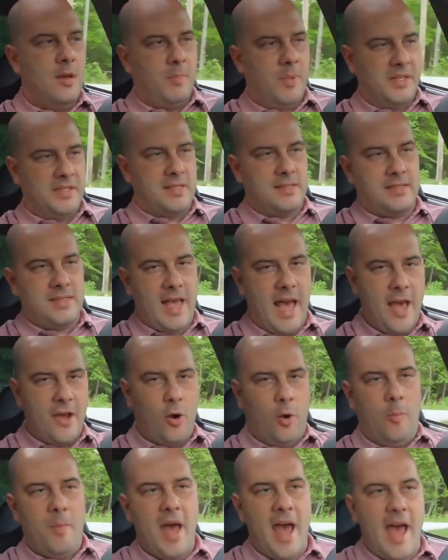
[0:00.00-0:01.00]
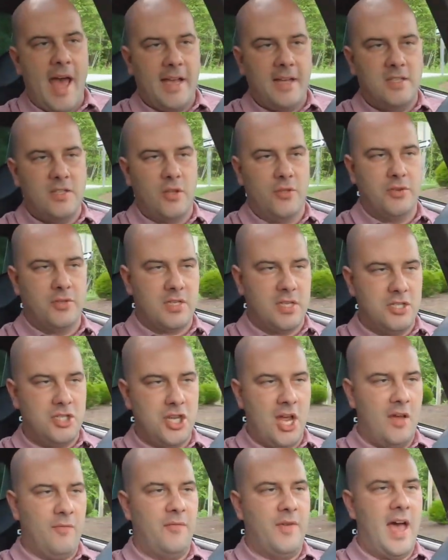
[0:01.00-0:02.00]
but it's a saddle bag, so there's a
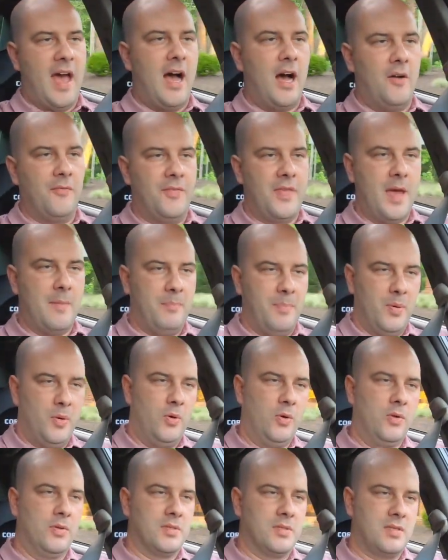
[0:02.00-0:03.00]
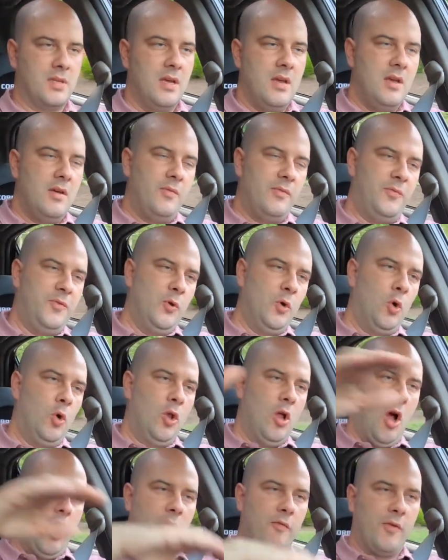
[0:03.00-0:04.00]
jet valve that pulls
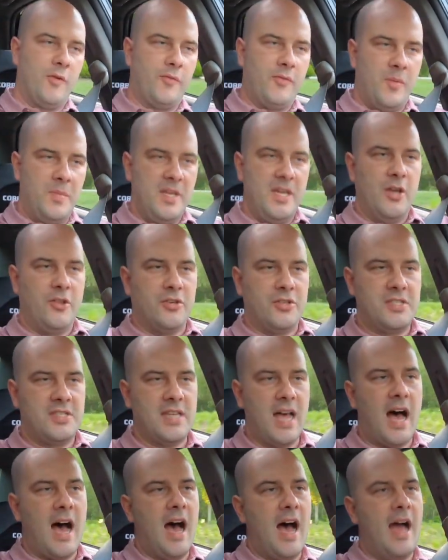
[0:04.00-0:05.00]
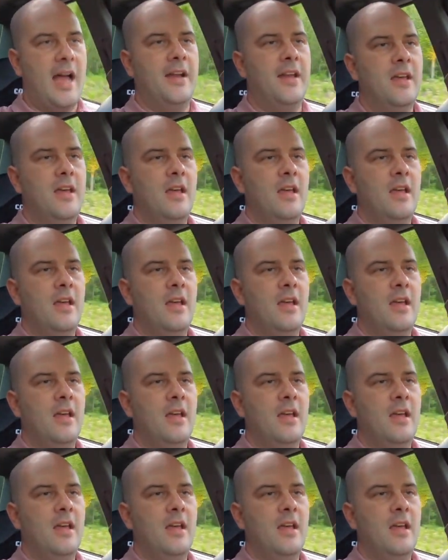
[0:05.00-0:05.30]
fuel over from the other side.